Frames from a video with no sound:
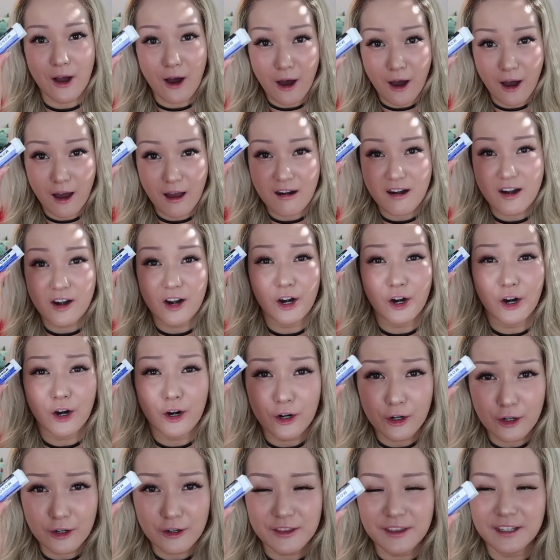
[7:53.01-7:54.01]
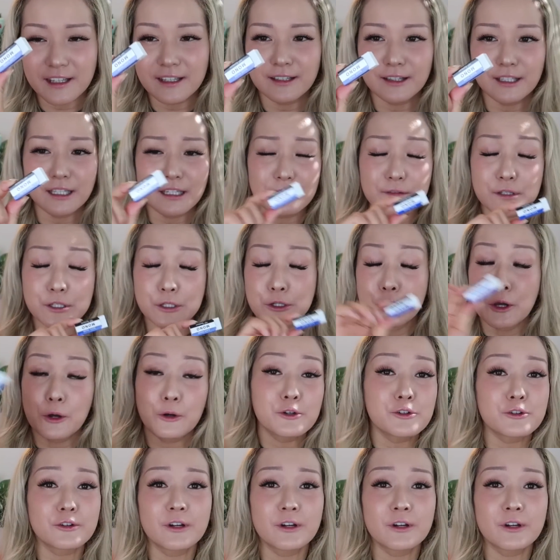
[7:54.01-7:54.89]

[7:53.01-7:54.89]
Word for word: on earth. It leaves no